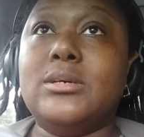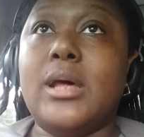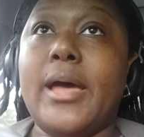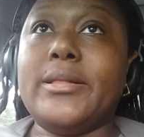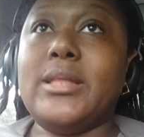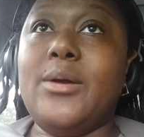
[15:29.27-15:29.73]

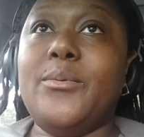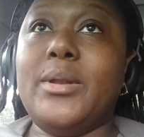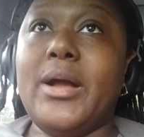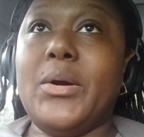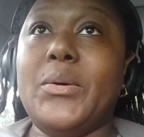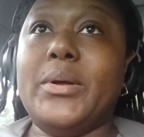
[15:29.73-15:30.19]
I think
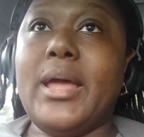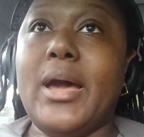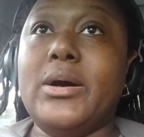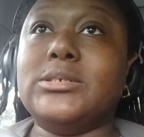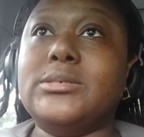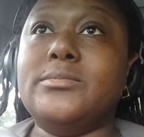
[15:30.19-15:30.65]
when I go in the
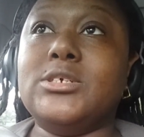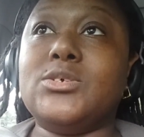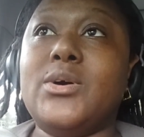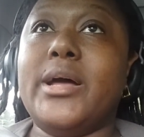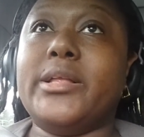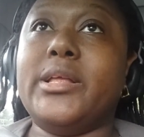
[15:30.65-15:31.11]
house, I'm just
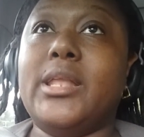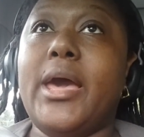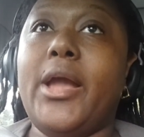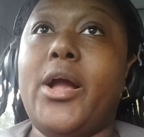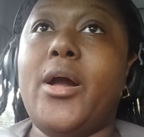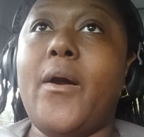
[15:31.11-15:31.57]
gonna have to
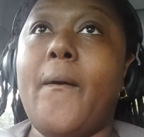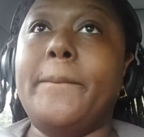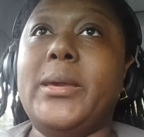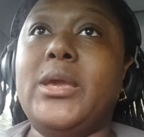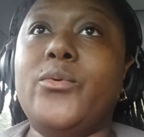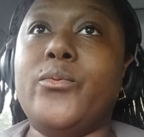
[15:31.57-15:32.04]
like
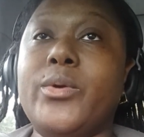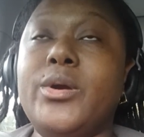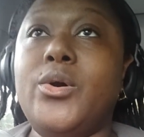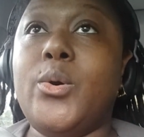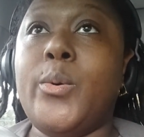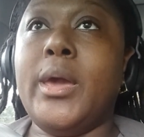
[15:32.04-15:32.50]
be
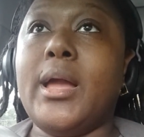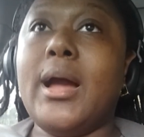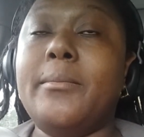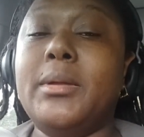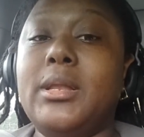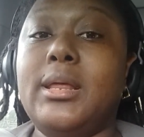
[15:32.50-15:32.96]
real quick.
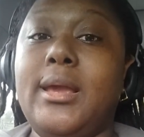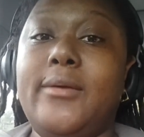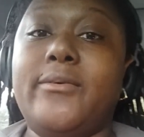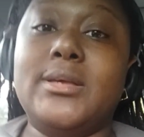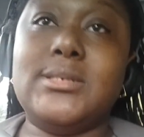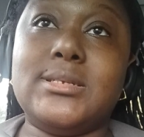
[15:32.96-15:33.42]
I'm gonna
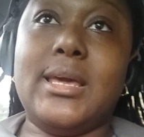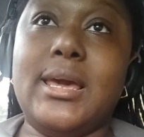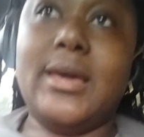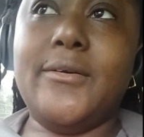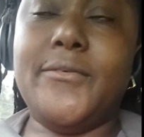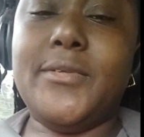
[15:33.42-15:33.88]
leave his
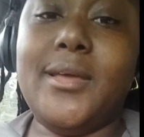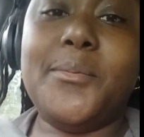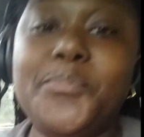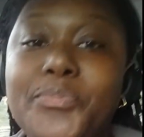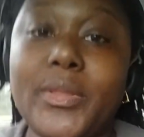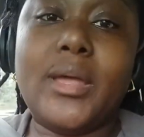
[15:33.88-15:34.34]
gift
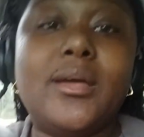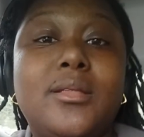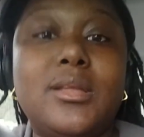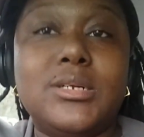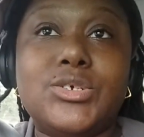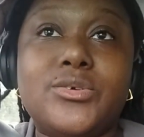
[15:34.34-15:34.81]

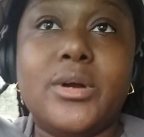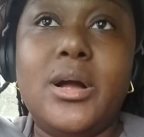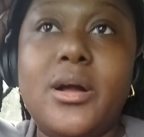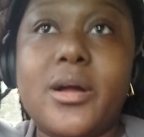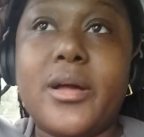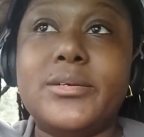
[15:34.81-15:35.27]
in the
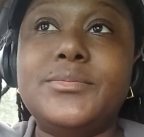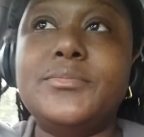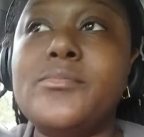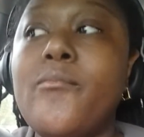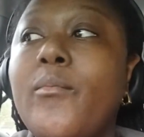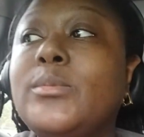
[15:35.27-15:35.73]
trunk
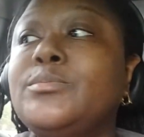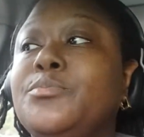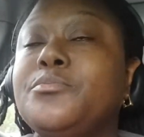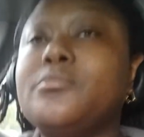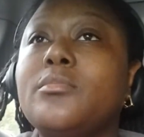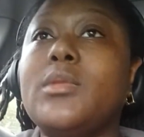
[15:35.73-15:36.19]

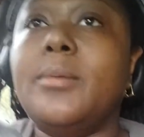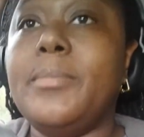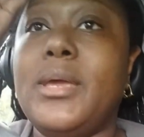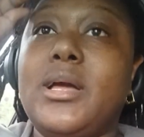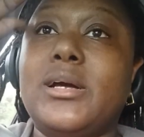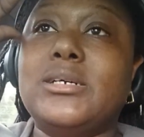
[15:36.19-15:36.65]

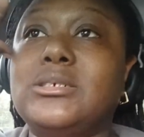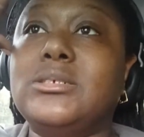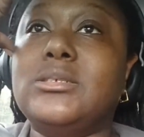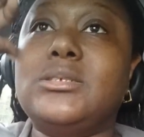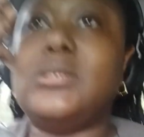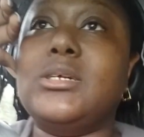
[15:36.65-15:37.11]

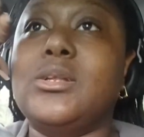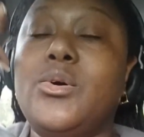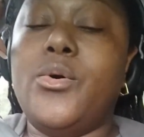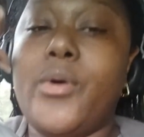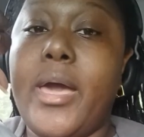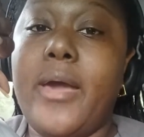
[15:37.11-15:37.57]
because it's a
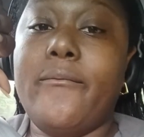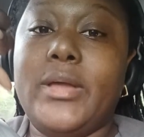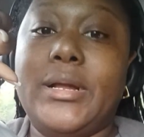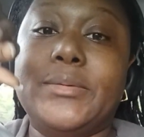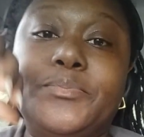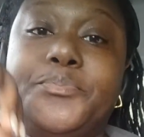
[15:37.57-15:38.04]
little
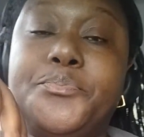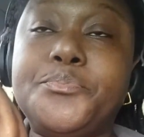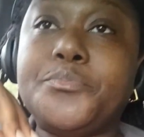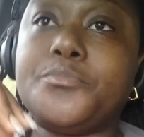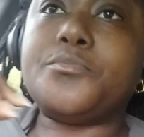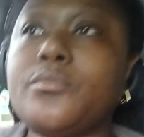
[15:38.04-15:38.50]
heavy.
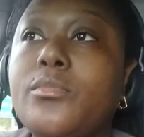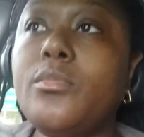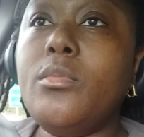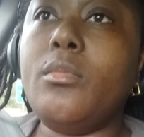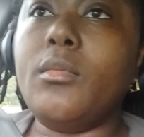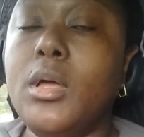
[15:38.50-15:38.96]

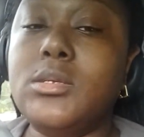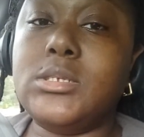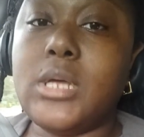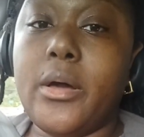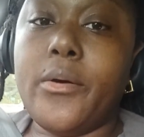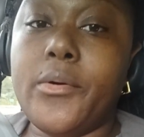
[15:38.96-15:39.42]

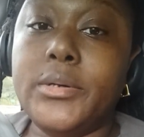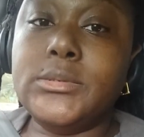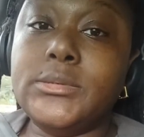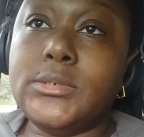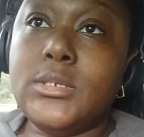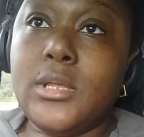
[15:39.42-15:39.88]
So
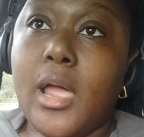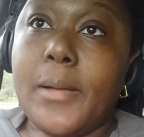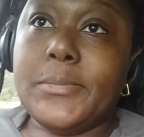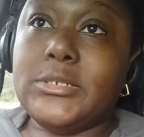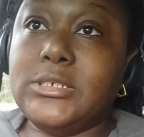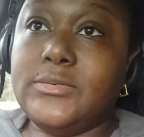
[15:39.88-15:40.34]

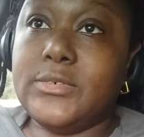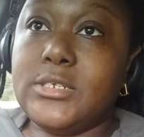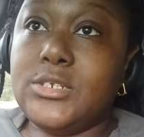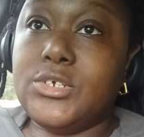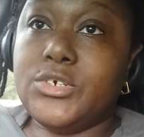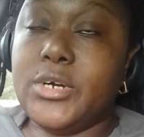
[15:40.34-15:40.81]
I'm gonna leave it
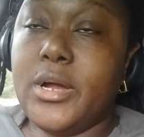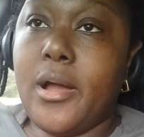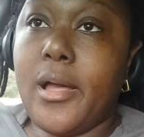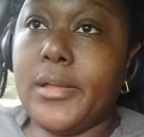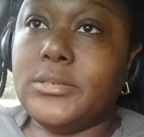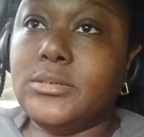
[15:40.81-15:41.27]
in the trunk